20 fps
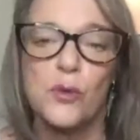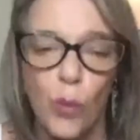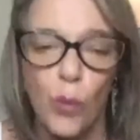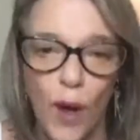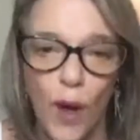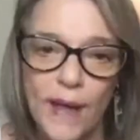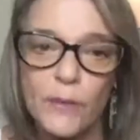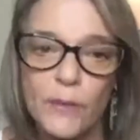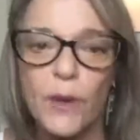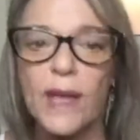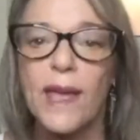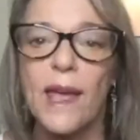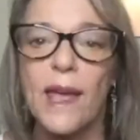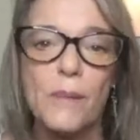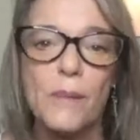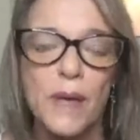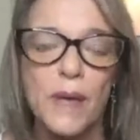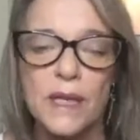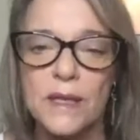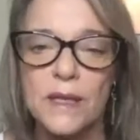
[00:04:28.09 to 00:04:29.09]
when we
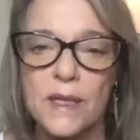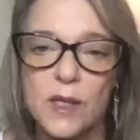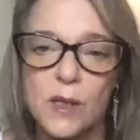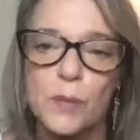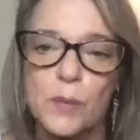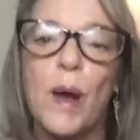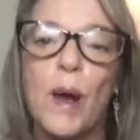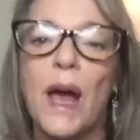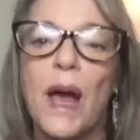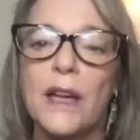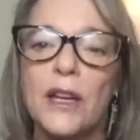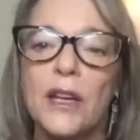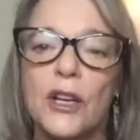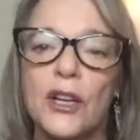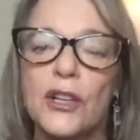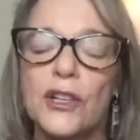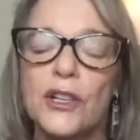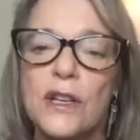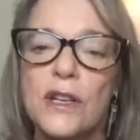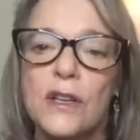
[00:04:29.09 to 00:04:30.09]
can be
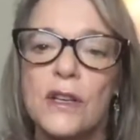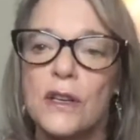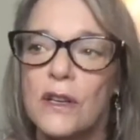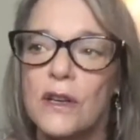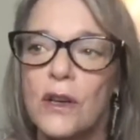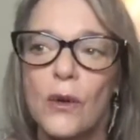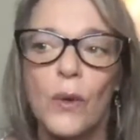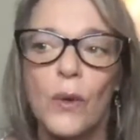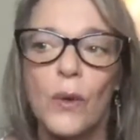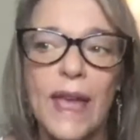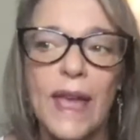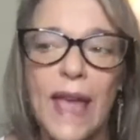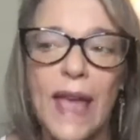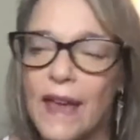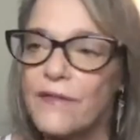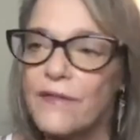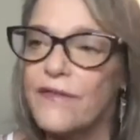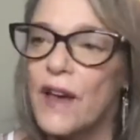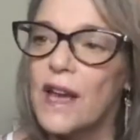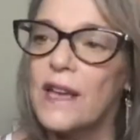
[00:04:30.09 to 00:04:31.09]
inspired, we
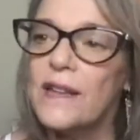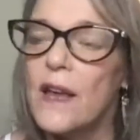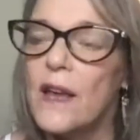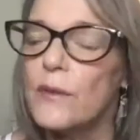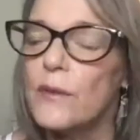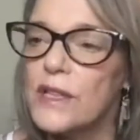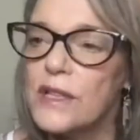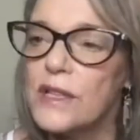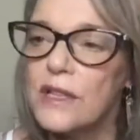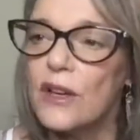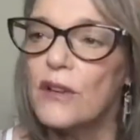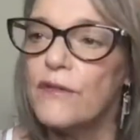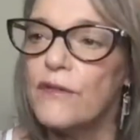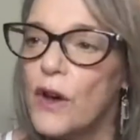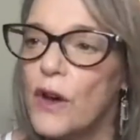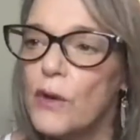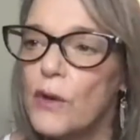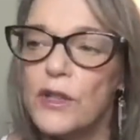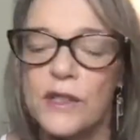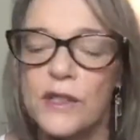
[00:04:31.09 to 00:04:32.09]
can find that reason to go
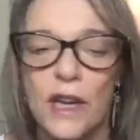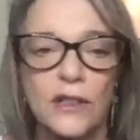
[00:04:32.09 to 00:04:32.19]
forward.